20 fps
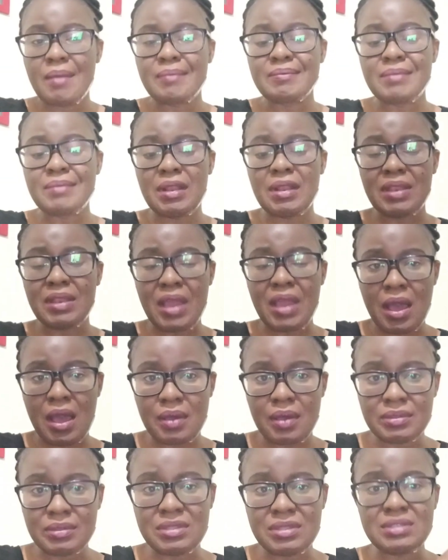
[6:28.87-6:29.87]
But
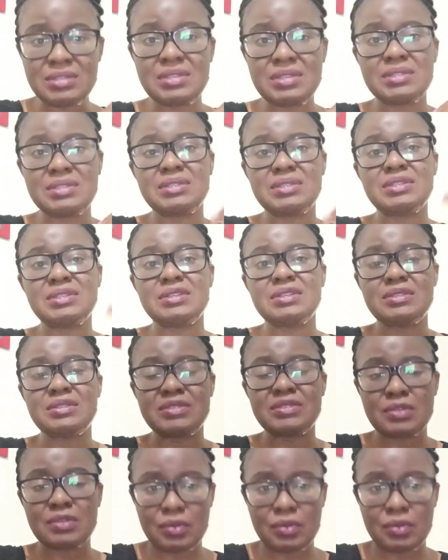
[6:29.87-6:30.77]
now this is just